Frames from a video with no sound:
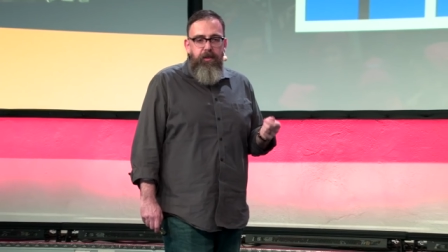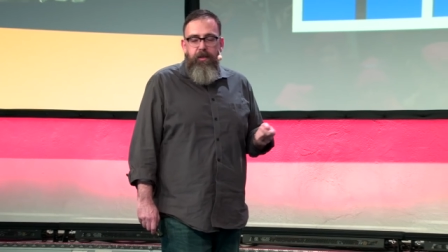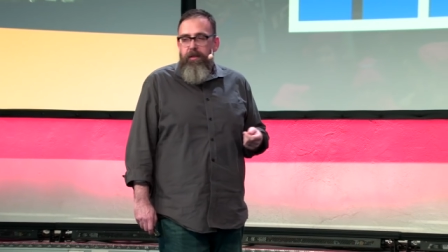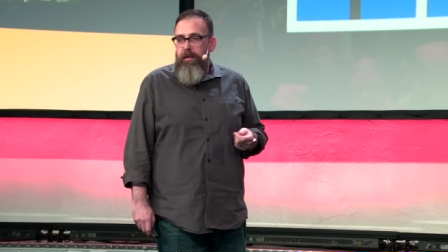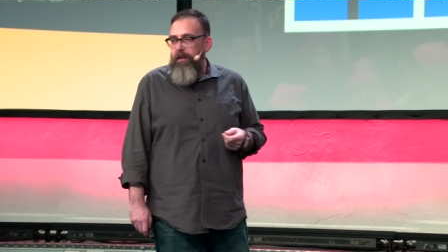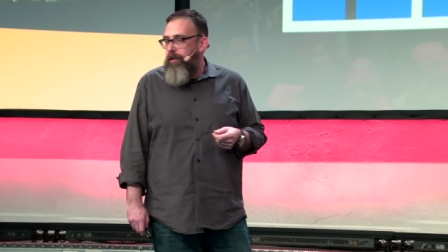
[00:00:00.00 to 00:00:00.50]

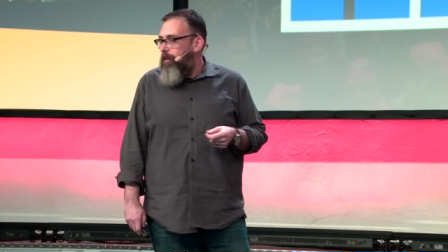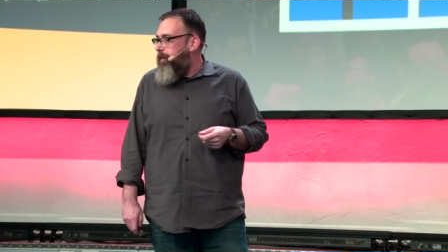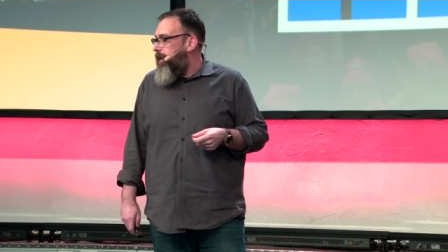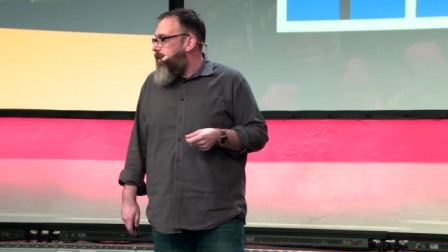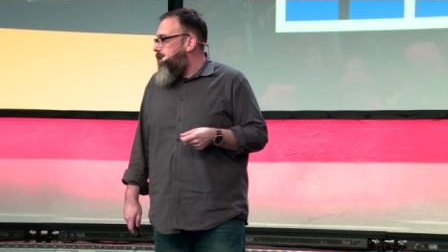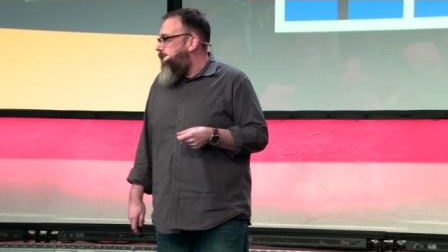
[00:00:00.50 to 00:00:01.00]
just a little
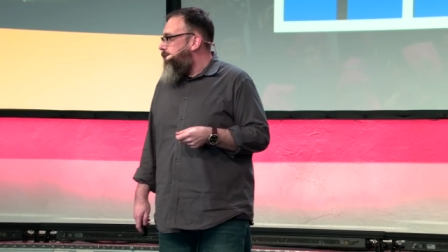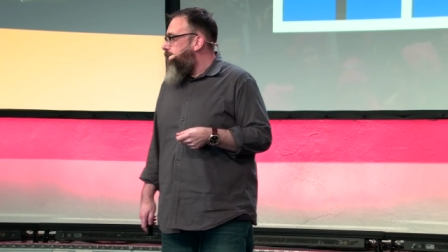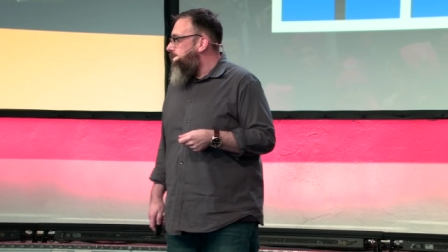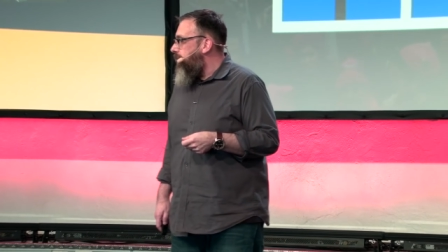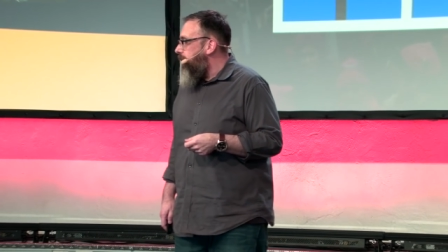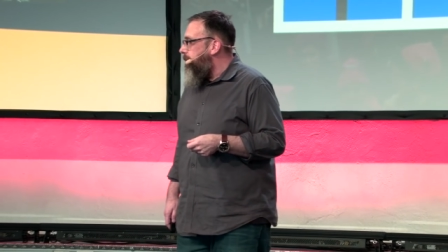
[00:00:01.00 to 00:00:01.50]
bit
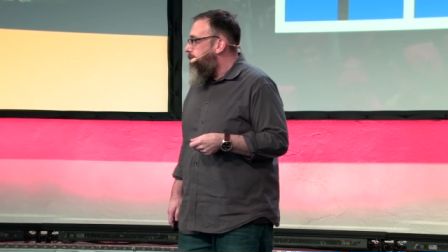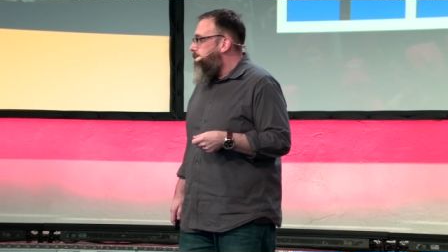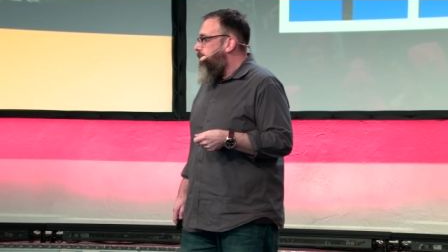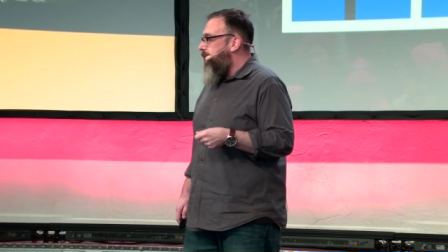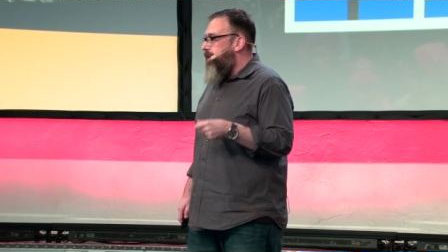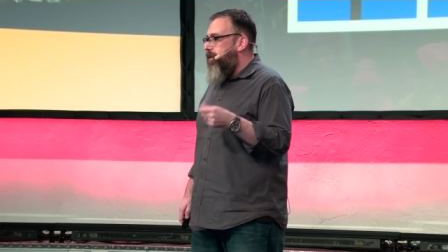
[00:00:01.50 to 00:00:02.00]
differently?
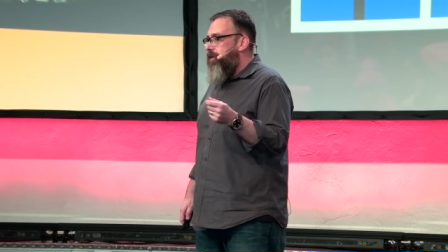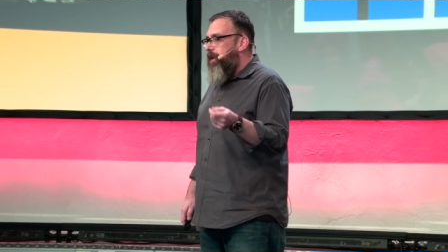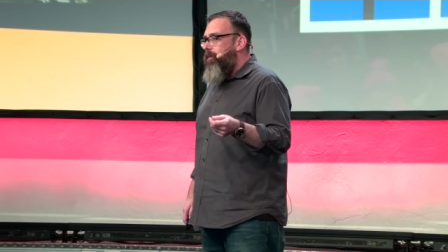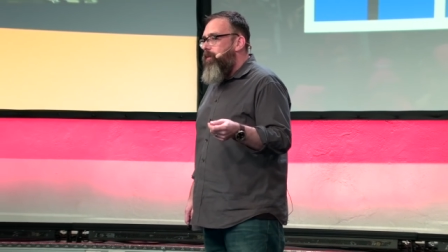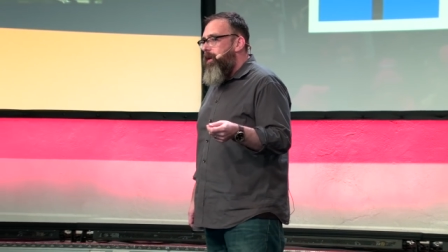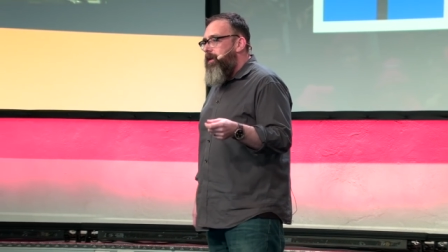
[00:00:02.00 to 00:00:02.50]
And there's
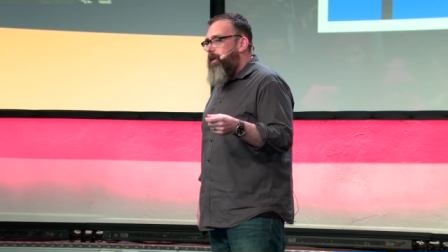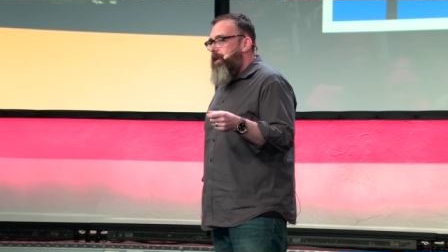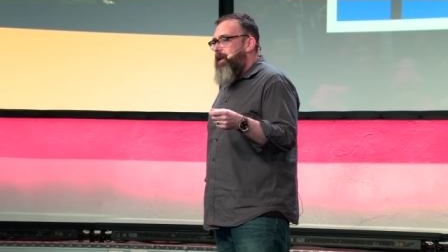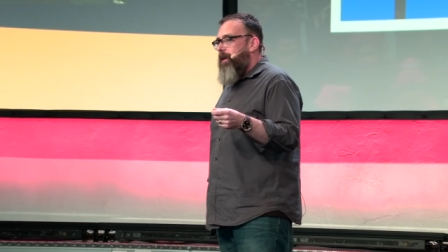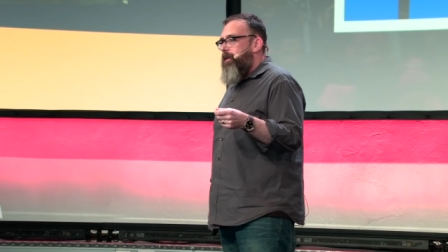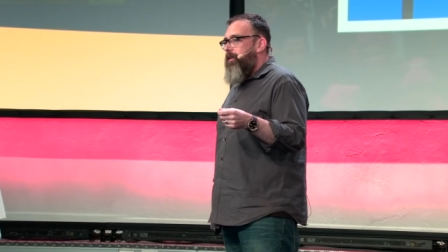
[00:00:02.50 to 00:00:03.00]
that word
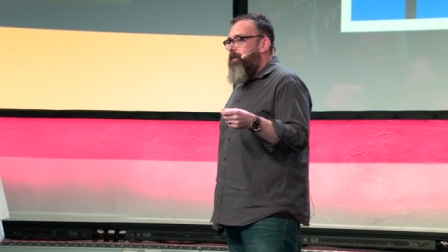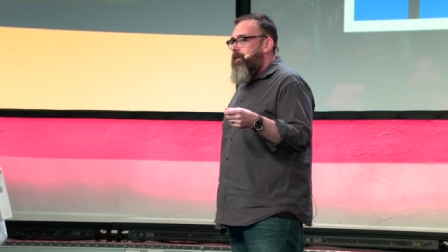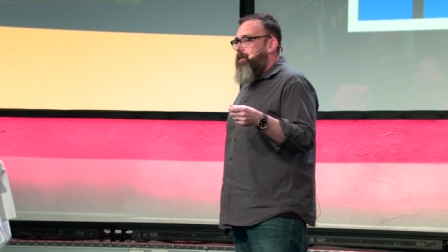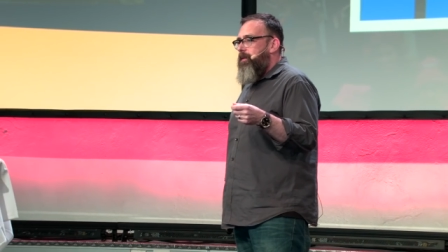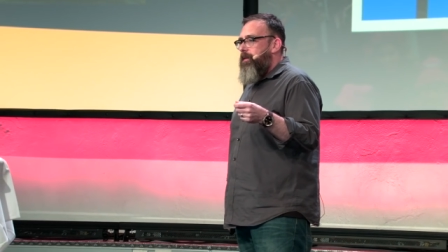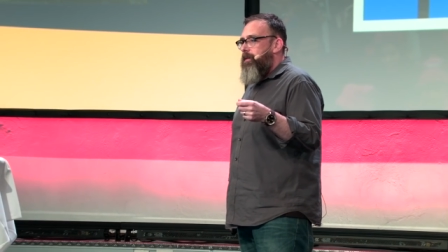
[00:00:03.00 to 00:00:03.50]
again
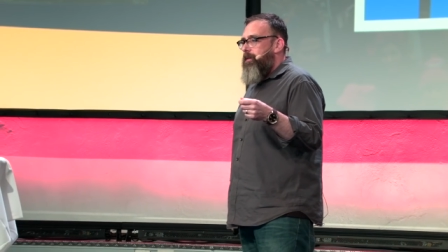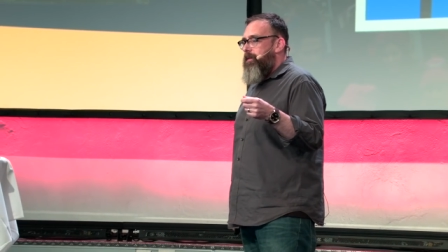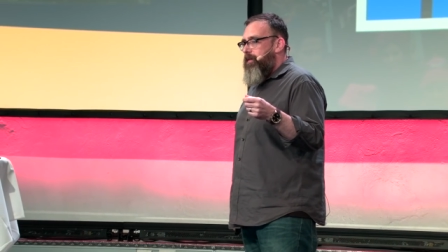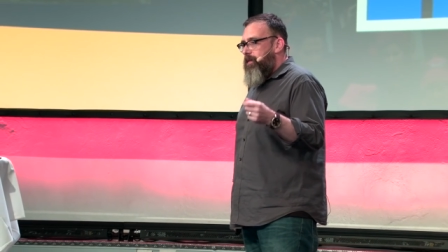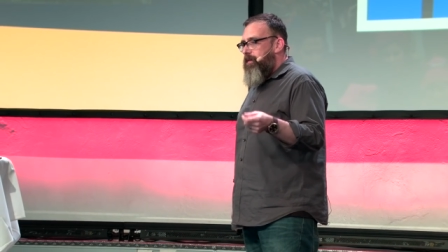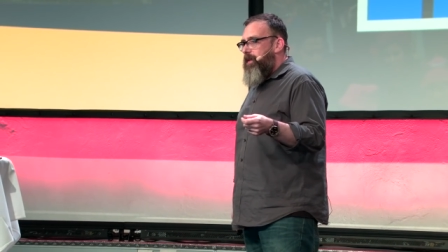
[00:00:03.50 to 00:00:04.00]

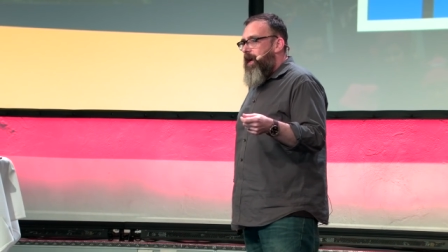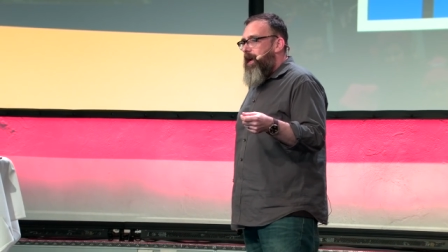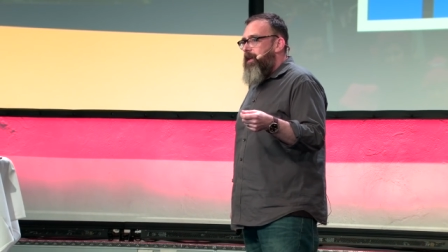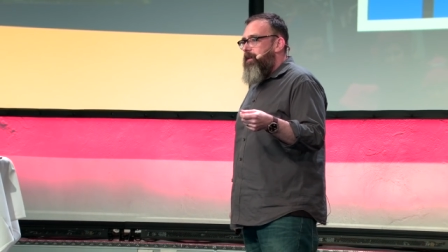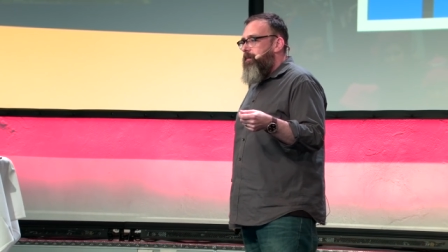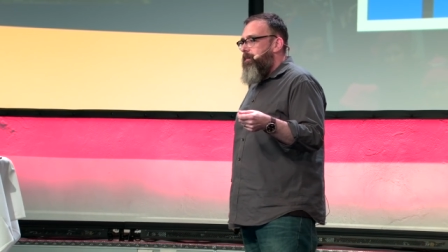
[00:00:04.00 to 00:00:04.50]
design.